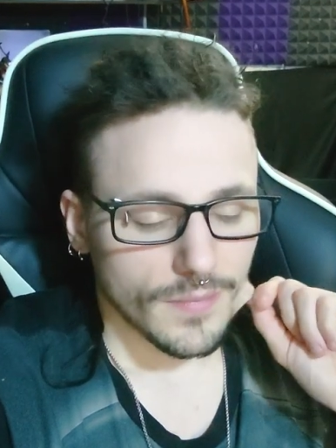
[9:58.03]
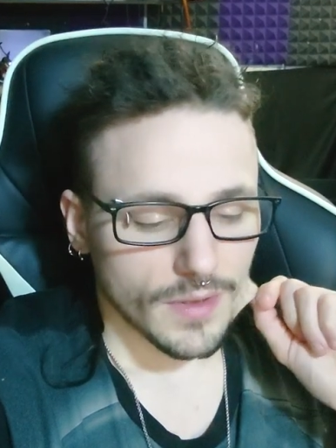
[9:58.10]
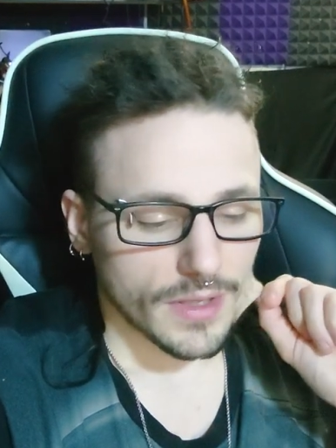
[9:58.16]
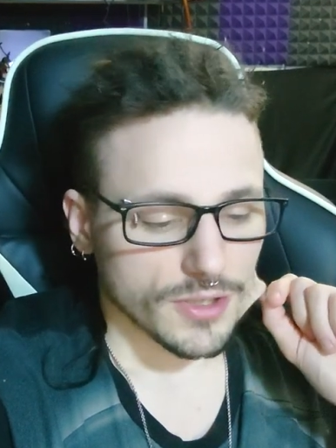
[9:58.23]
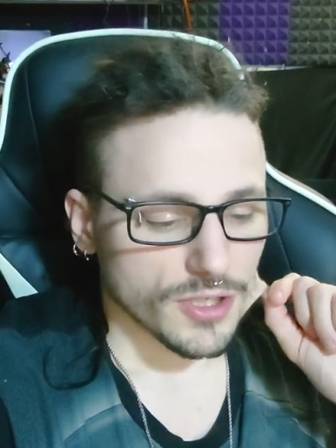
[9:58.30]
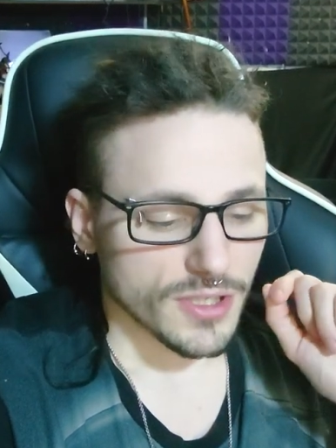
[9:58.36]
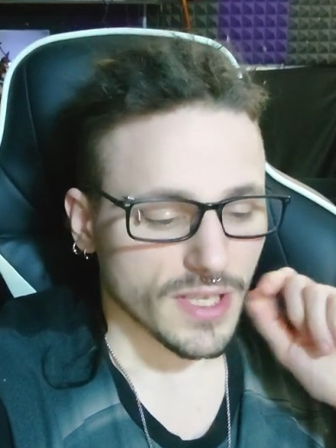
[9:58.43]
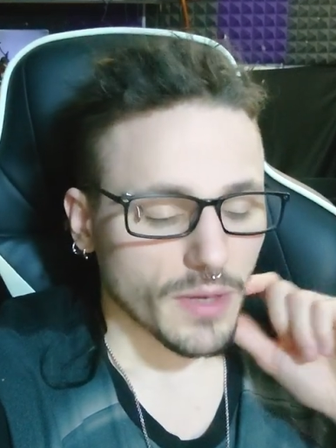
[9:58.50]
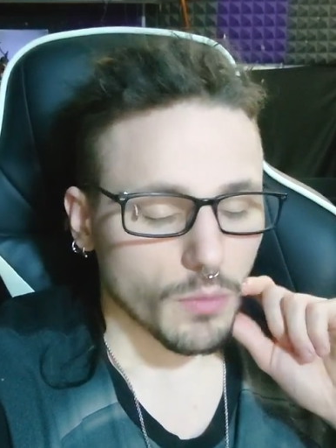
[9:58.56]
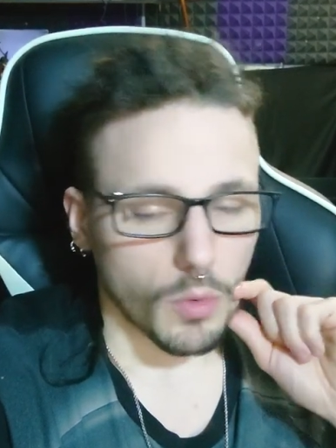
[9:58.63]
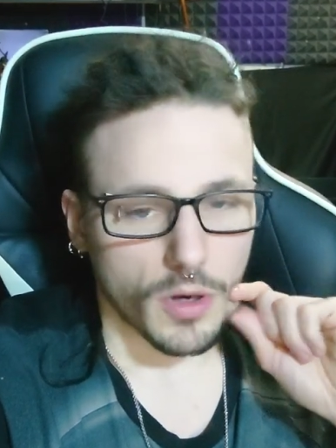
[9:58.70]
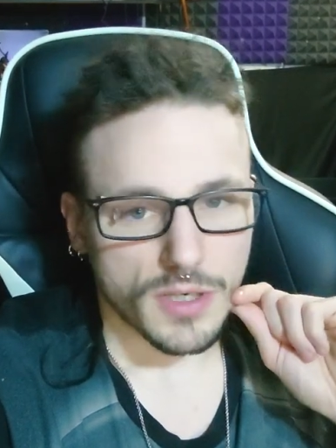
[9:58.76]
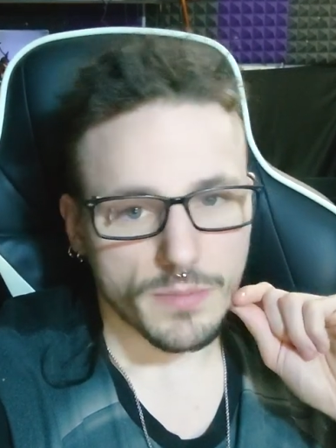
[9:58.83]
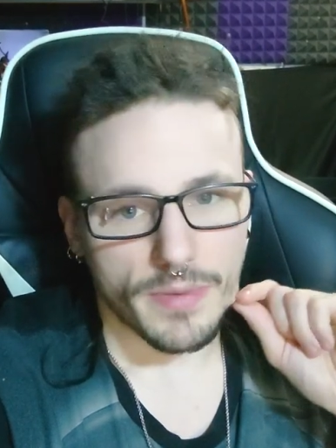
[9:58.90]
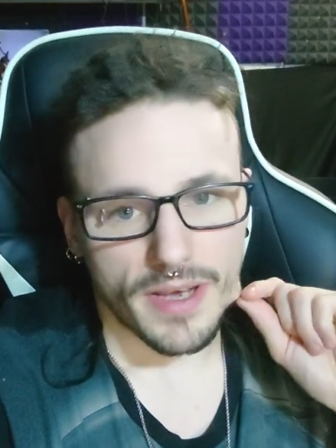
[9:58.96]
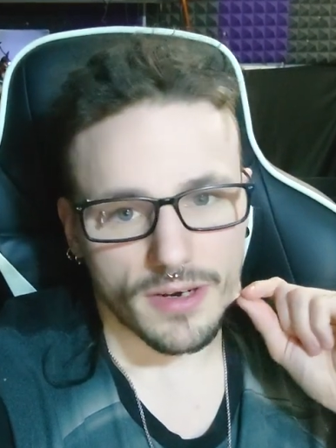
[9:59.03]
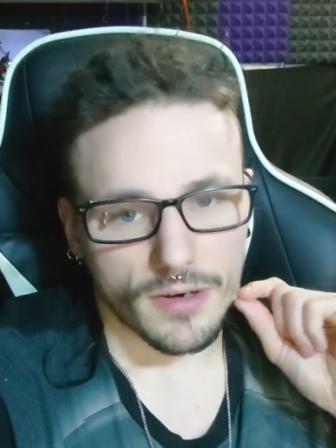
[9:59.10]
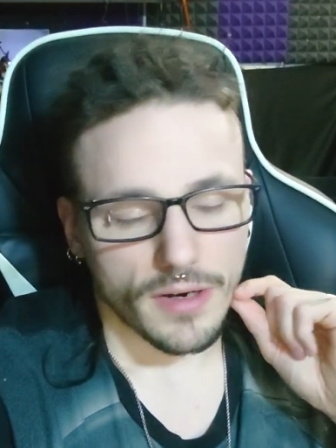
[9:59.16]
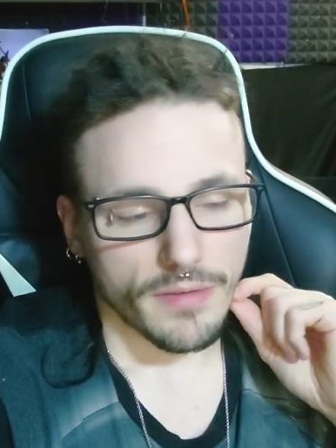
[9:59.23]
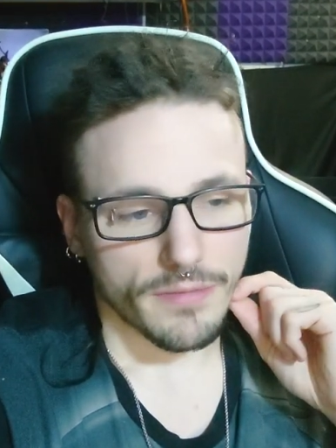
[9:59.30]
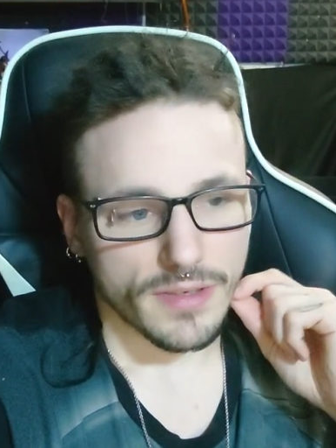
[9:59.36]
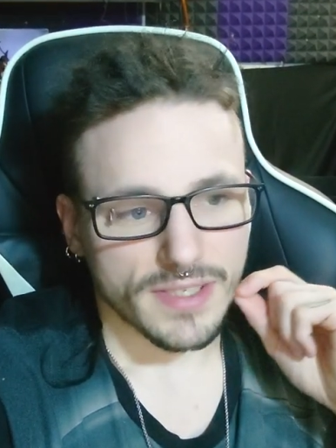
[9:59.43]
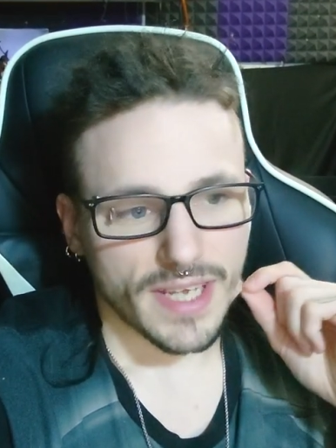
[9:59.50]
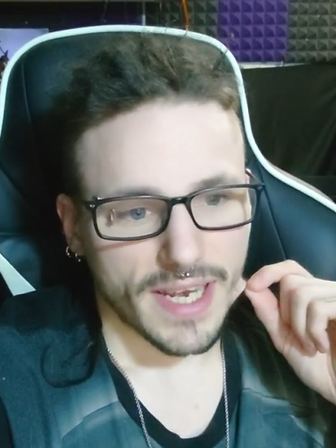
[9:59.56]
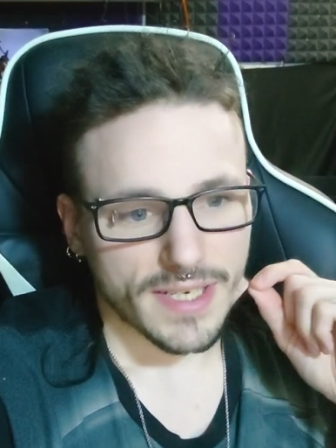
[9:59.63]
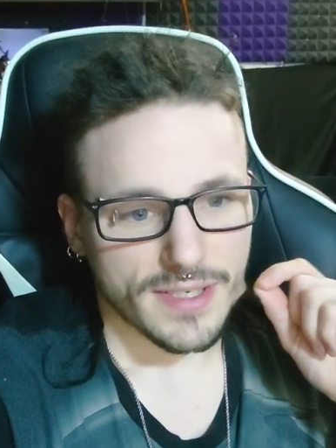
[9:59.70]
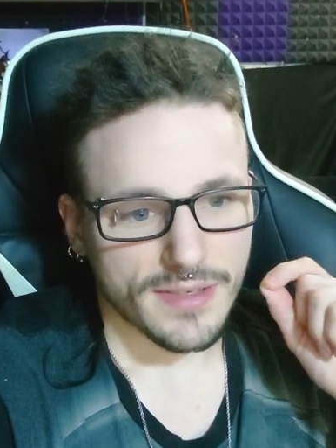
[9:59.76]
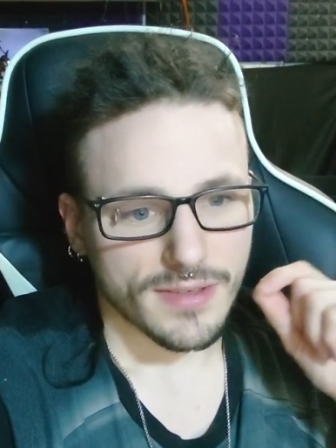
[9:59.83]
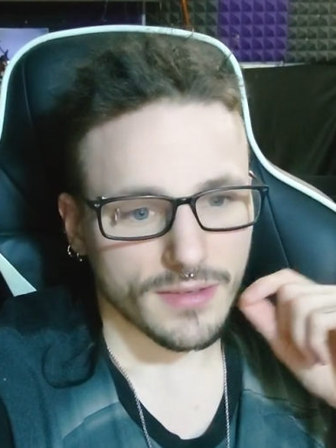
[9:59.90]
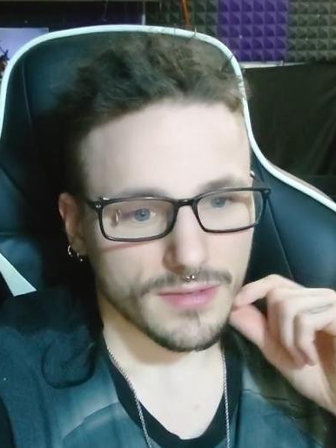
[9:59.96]
it works better if the
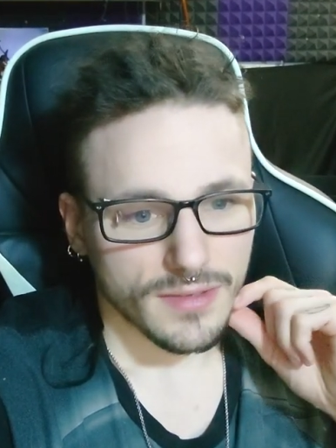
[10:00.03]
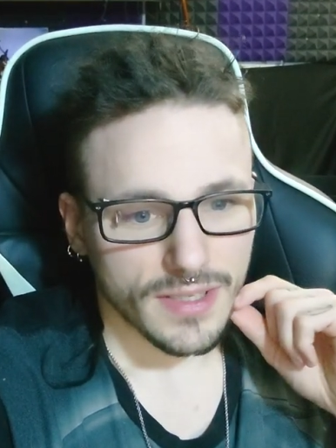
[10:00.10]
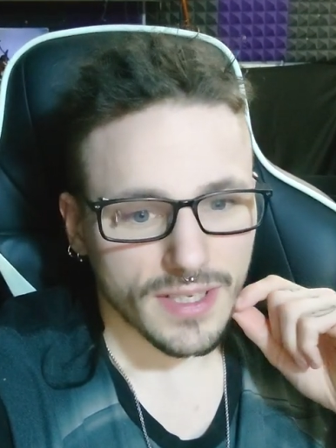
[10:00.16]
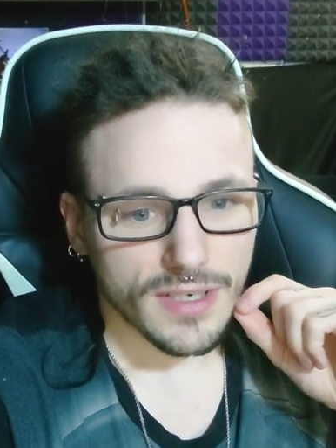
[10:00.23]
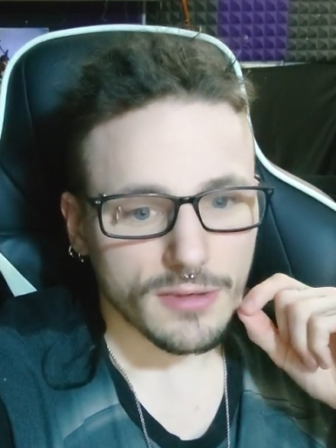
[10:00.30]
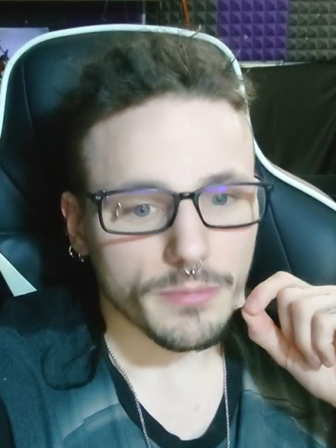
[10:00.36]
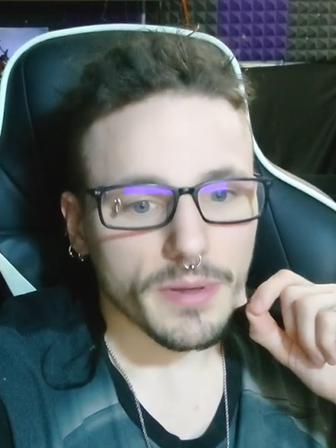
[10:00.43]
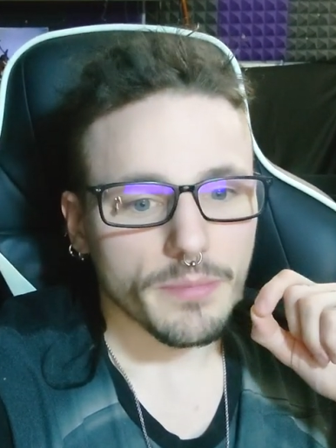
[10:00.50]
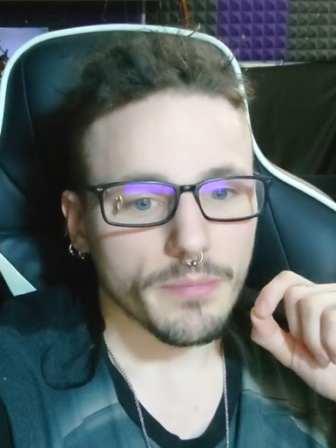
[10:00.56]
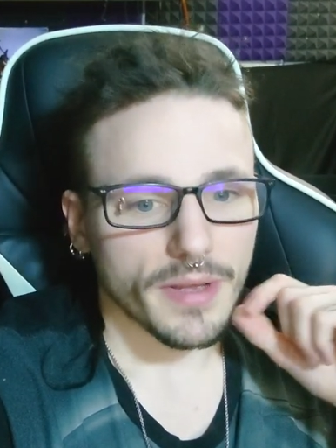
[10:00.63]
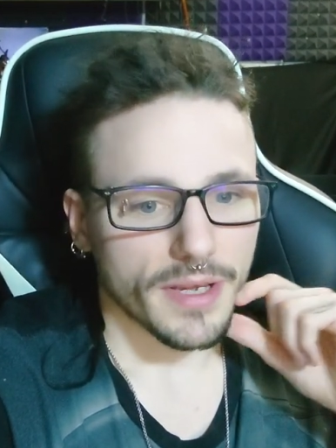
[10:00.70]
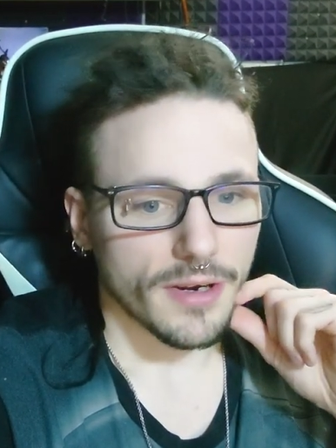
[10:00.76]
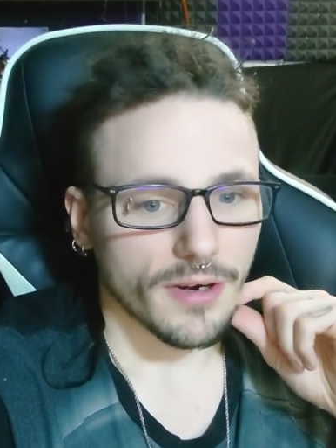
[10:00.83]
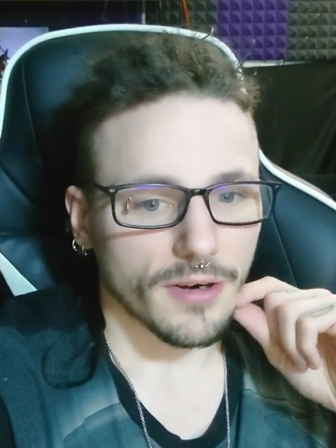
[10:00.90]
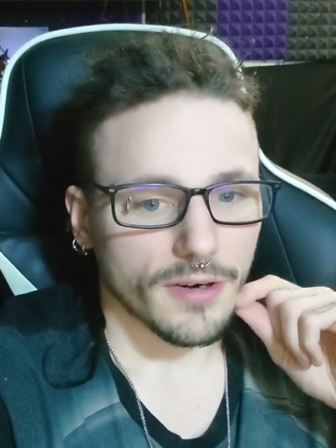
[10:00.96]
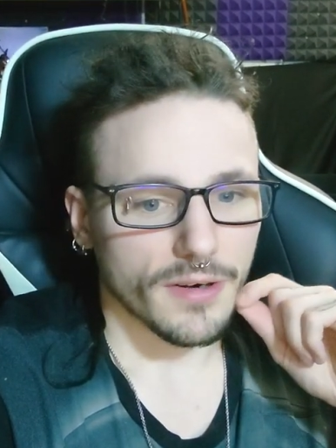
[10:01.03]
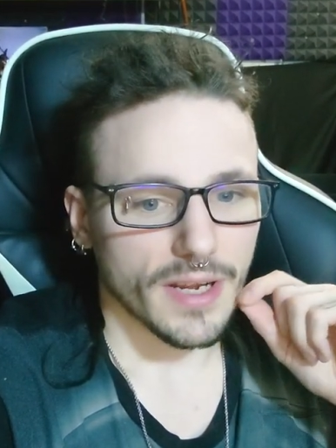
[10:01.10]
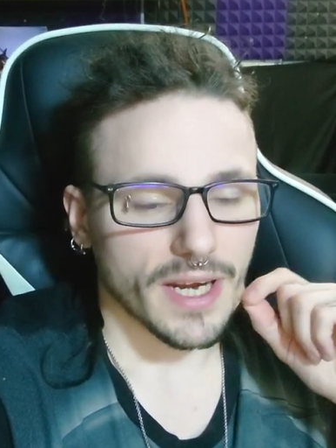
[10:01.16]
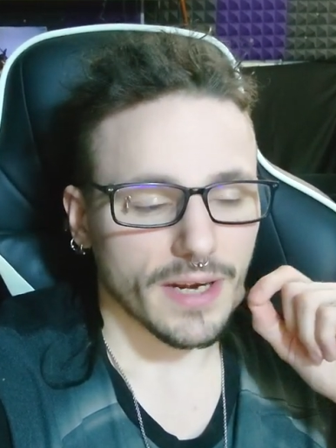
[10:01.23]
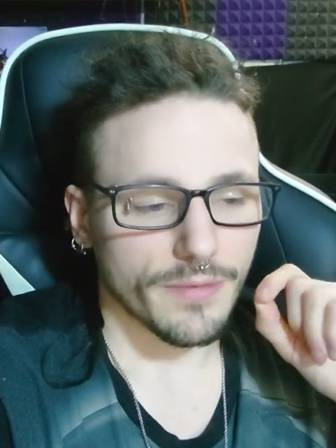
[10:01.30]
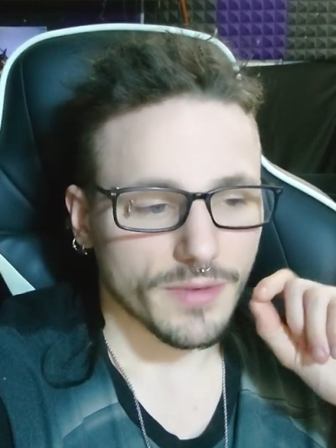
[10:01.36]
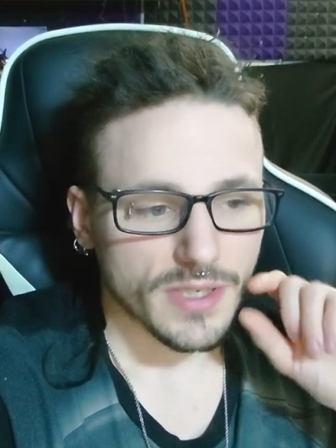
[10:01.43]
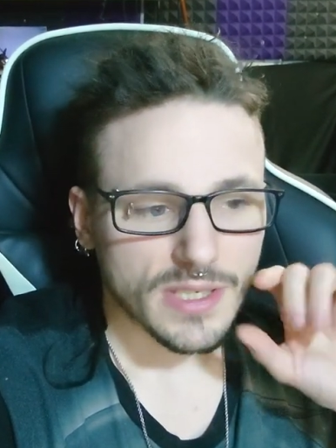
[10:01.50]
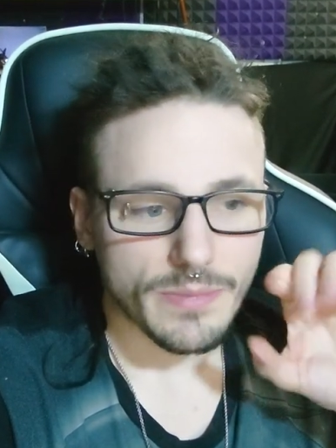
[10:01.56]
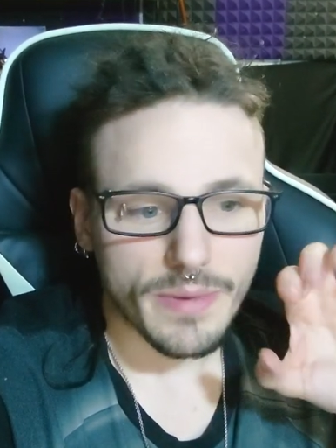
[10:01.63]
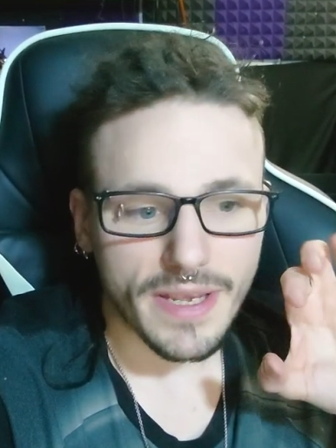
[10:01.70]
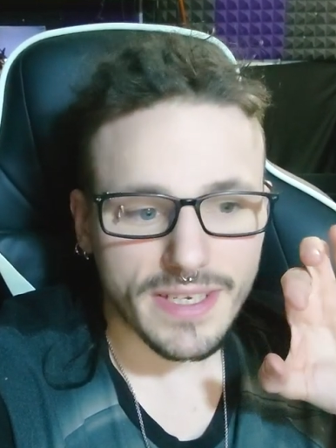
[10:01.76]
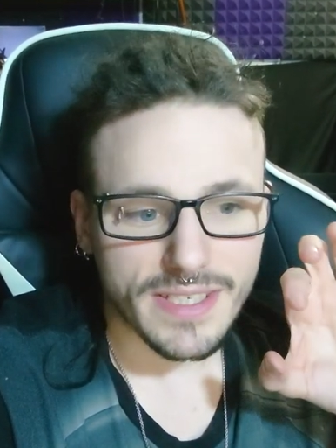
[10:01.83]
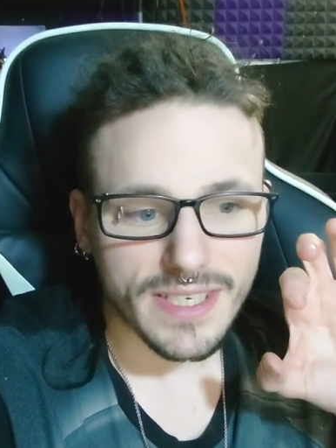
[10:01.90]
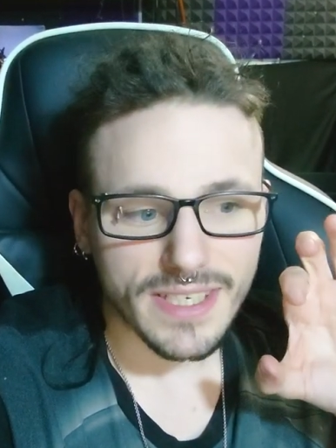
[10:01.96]
text is a little bit bigger and if the
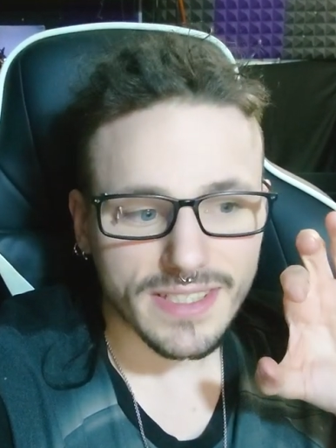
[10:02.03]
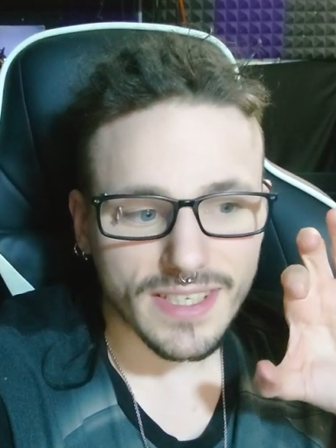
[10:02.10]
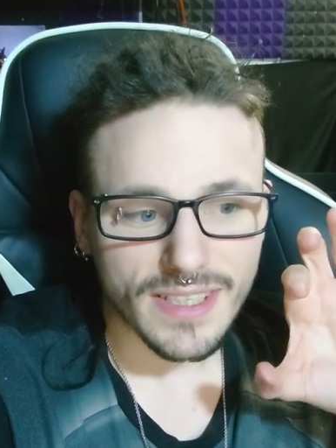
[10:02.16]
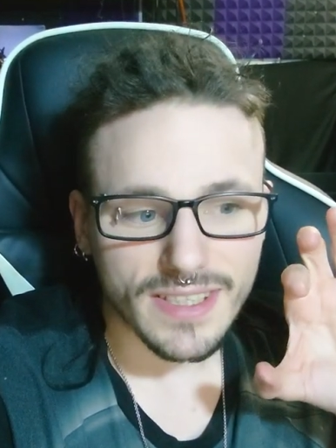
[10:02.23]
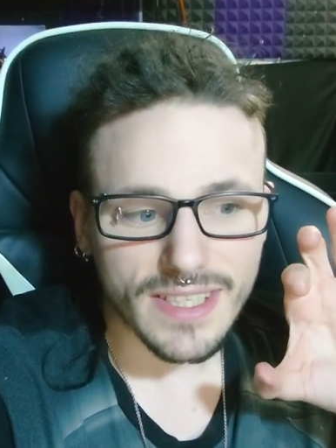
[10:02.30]
spacing is a